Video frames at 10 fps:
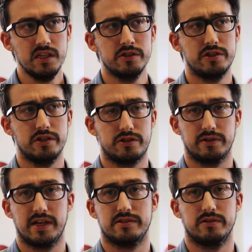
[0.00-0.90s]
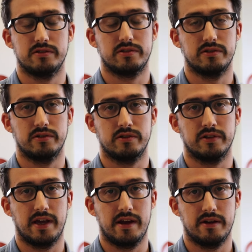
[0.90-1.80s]
She showed us also
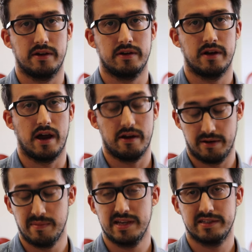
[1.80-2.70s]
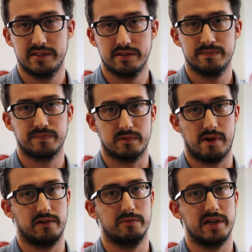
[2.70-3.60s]
their RMS,
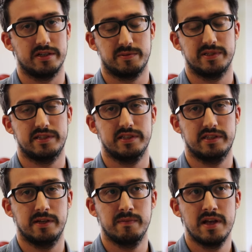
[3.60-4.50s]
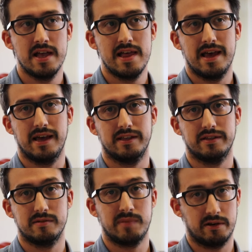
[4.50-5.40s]
Revenue Management System, and
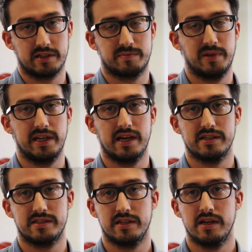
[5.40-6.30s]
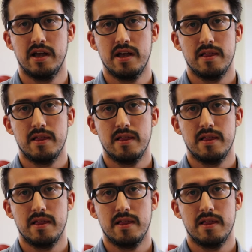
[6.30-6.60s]
uh, better explain us uh,